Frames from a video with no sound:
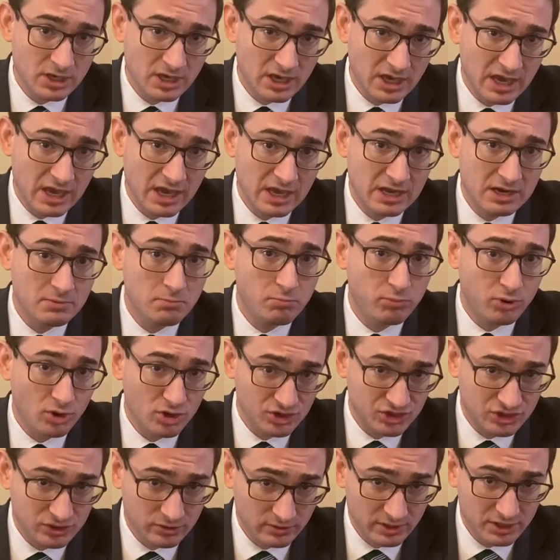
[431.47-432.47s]
in
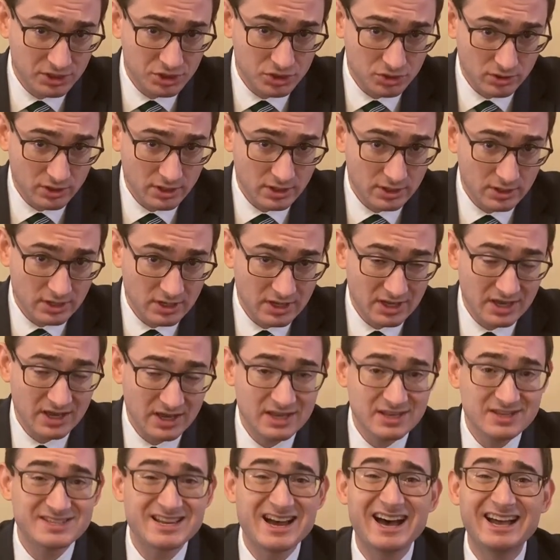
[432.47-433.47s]
personal injury
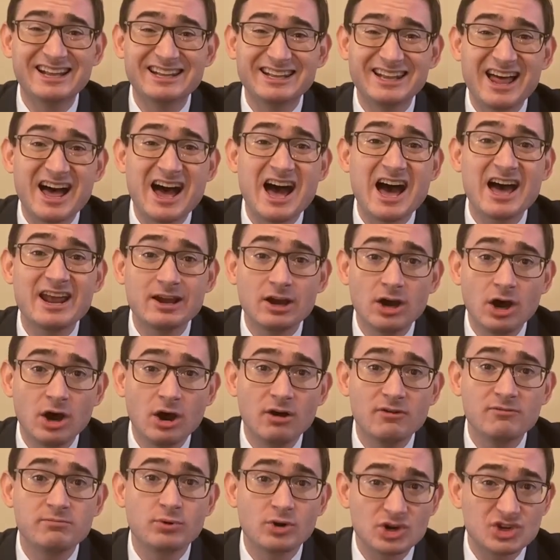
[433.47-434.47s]
is a lot
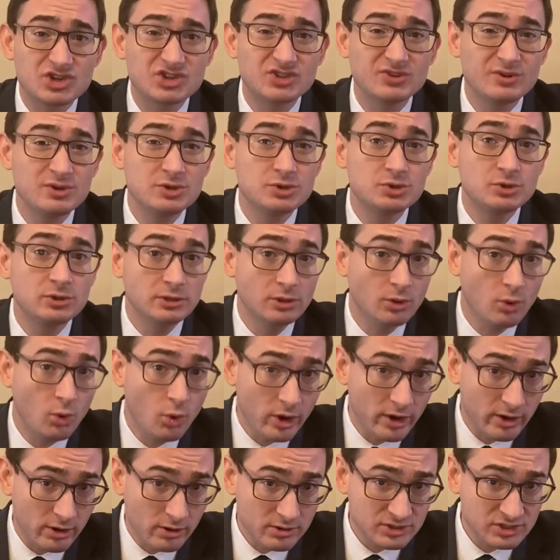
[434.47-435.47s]
of personal injury
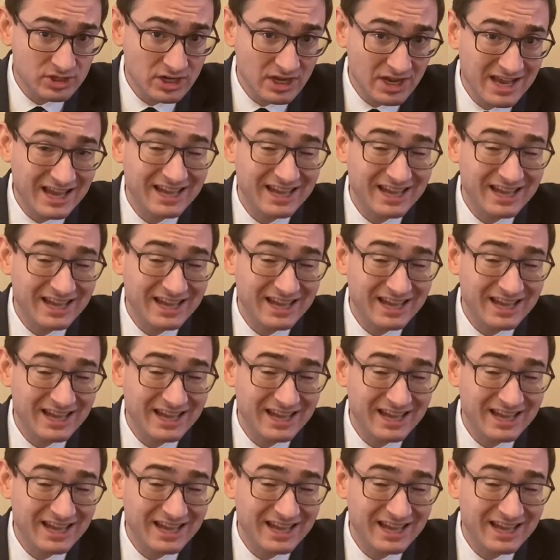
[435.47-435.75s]
lawyers